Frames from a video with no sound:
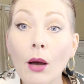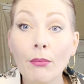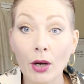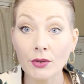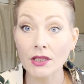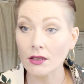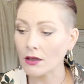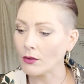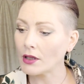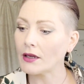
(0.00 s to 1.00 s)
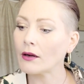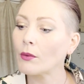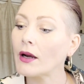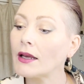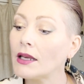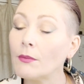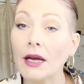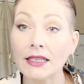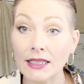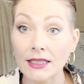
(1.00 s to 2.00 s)
Post-it note here where I keep
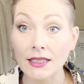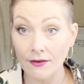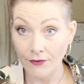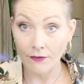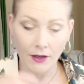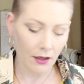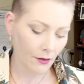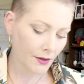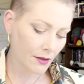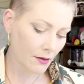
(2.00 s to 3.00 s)
ideas for videos.